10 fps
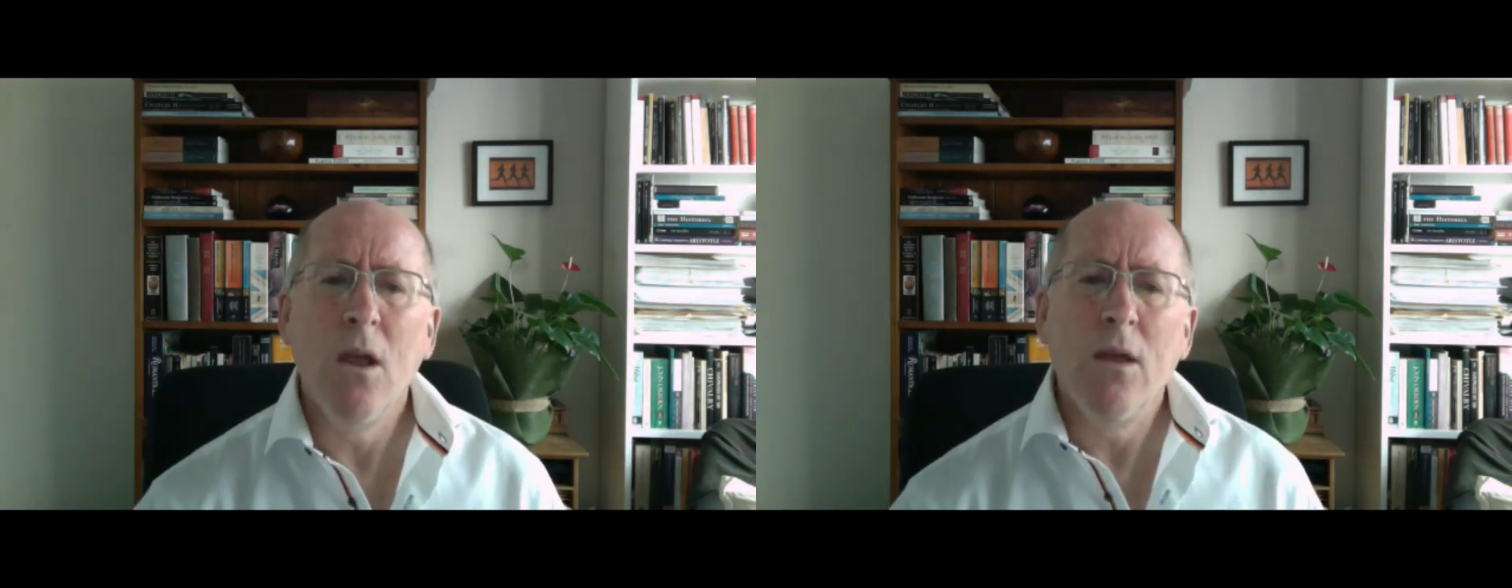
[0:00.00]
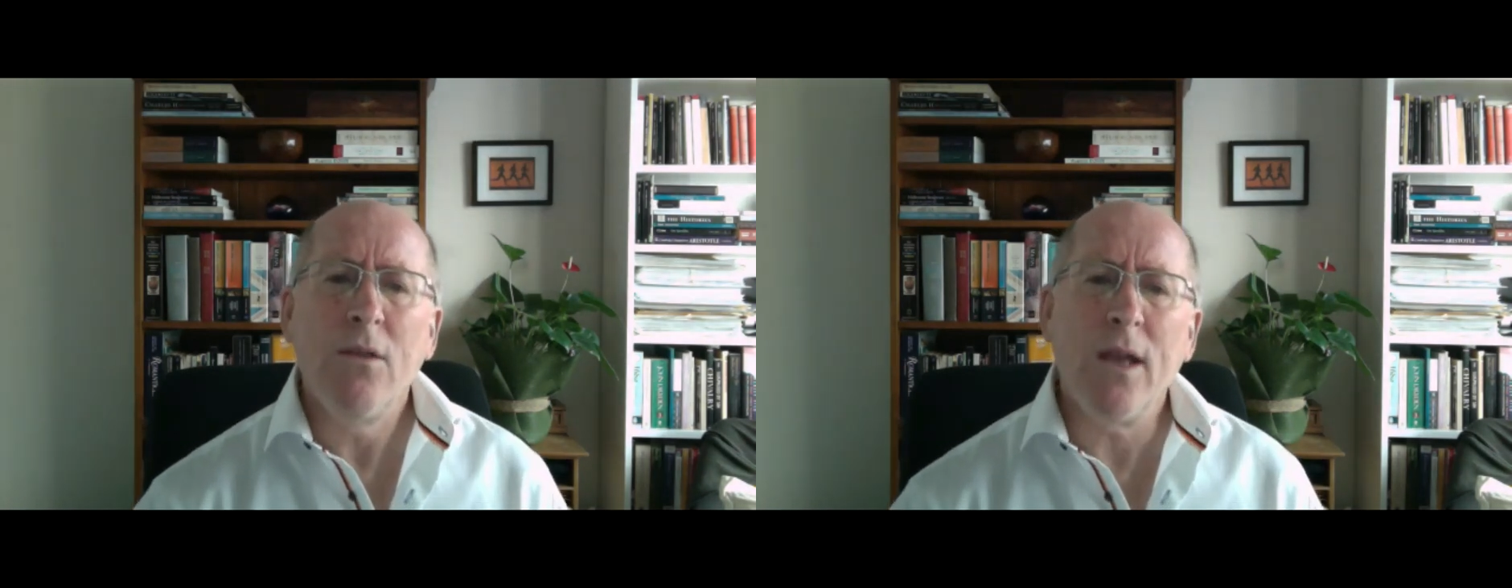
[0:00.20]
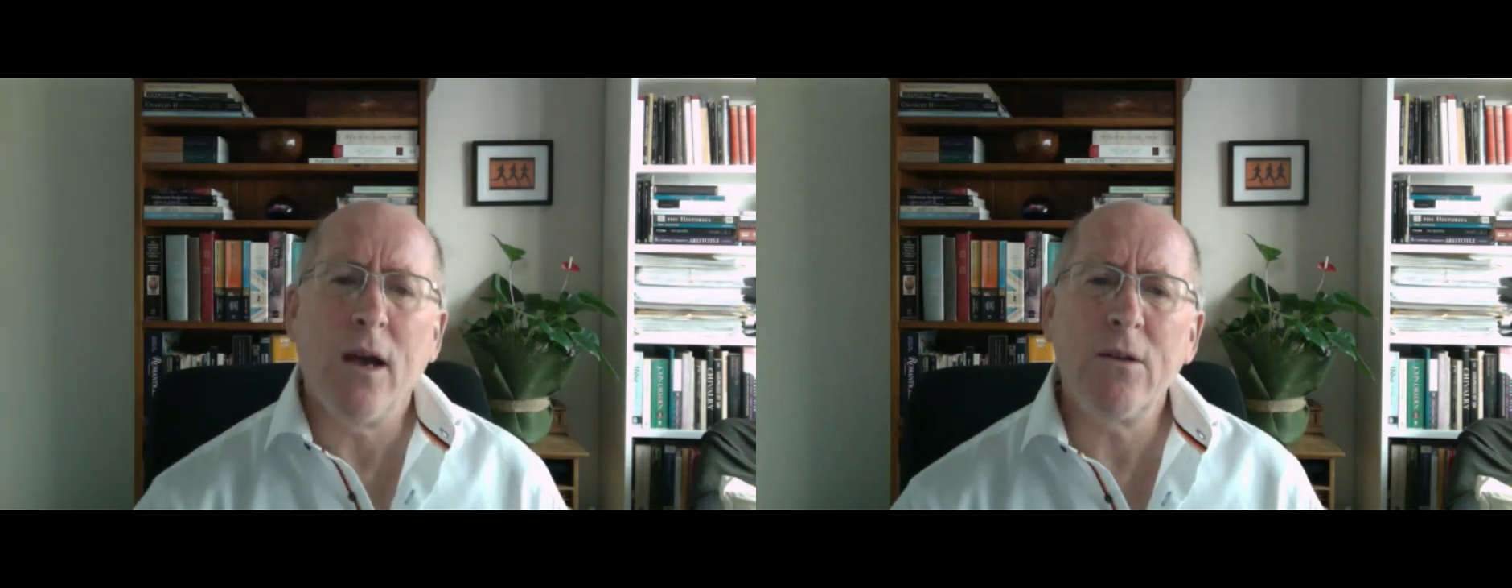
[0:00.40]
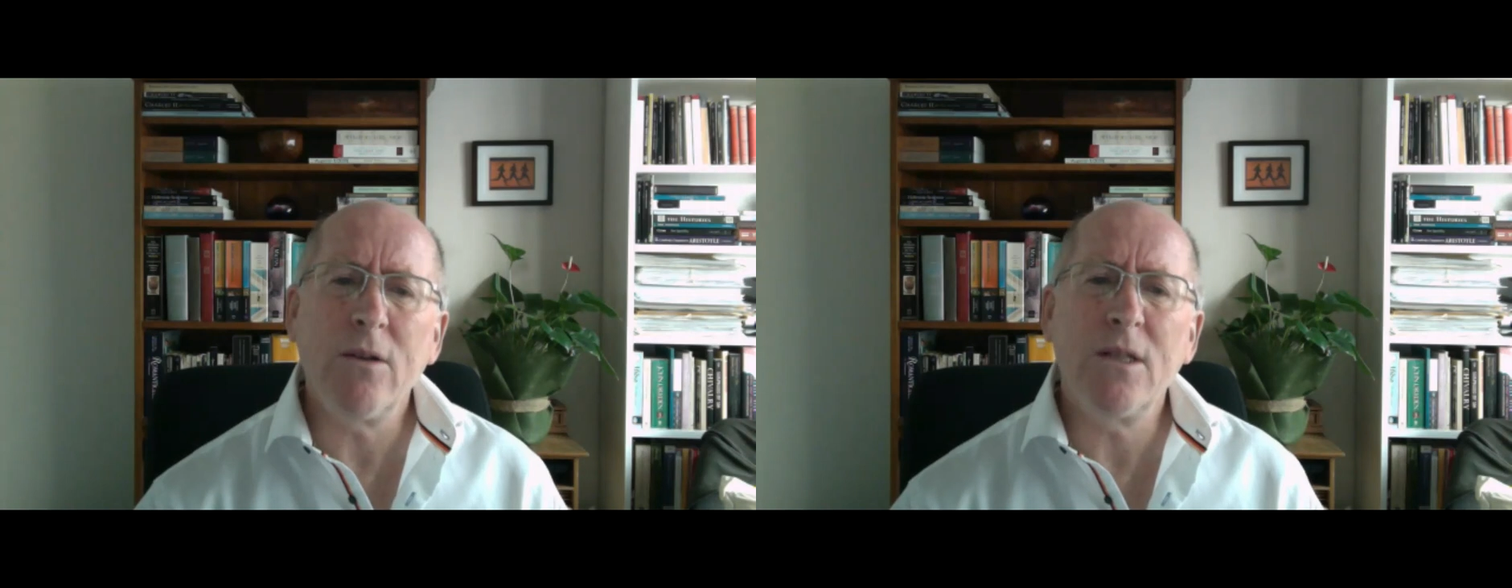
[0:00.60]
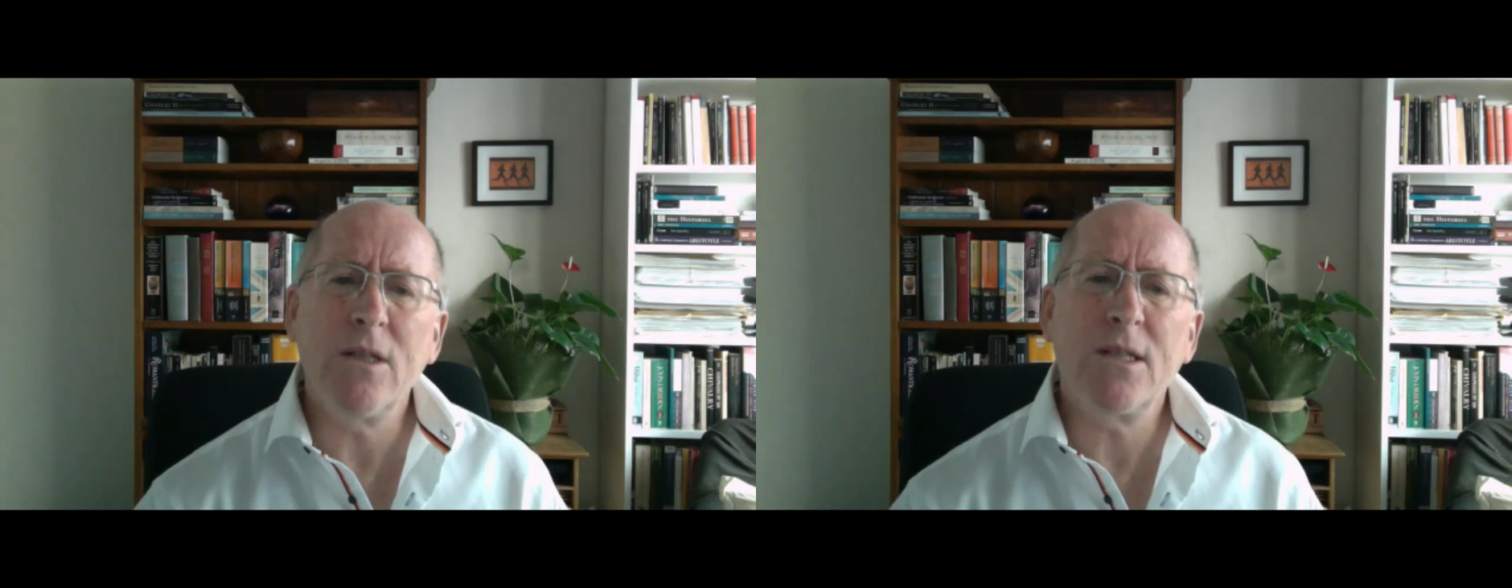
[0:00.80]
The
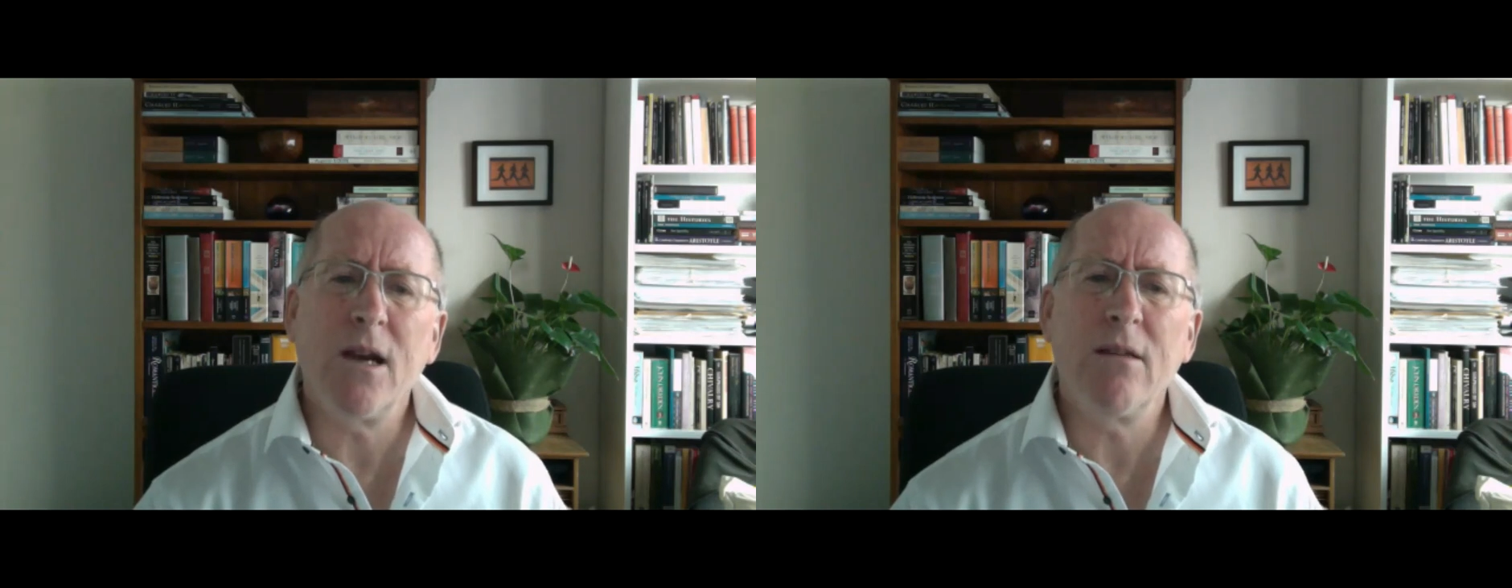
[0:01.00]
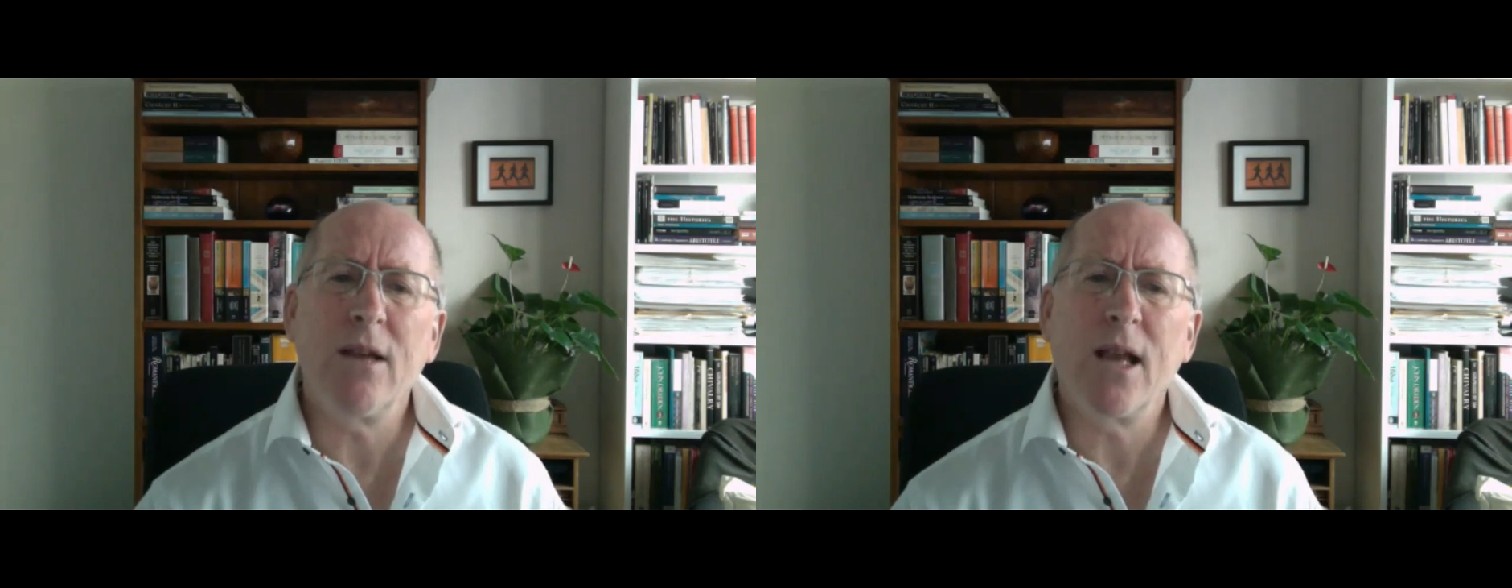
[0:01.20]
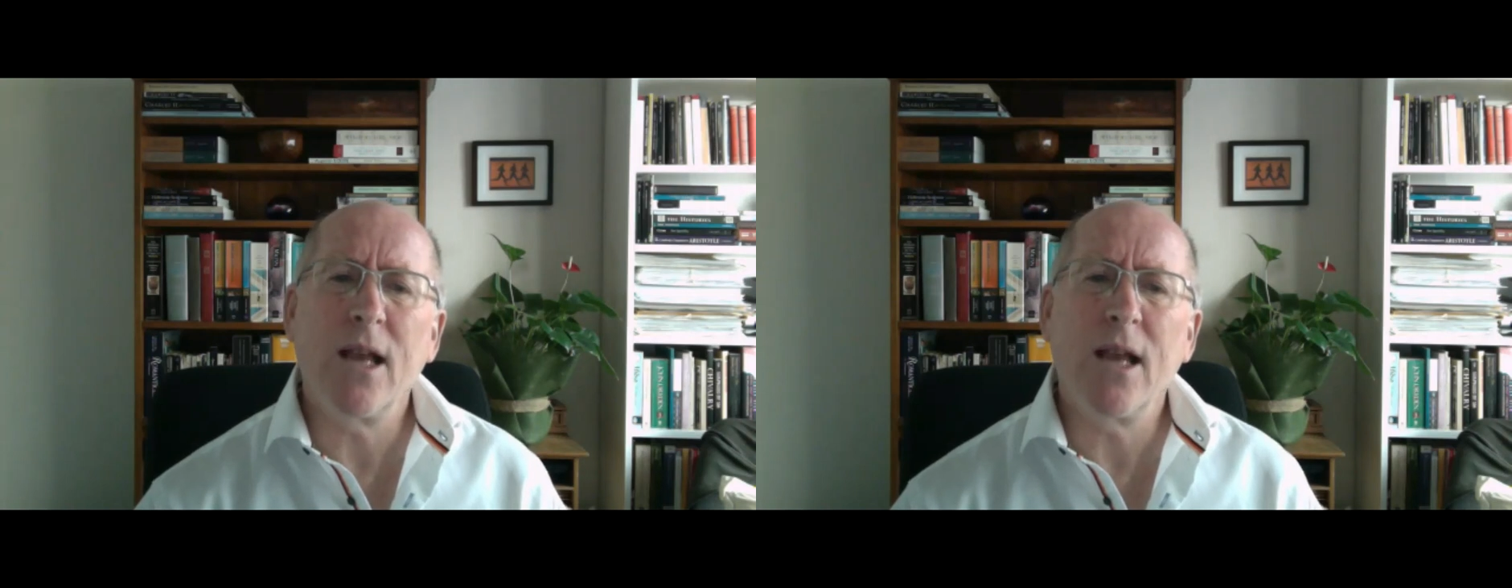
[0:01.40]
utterance, I think,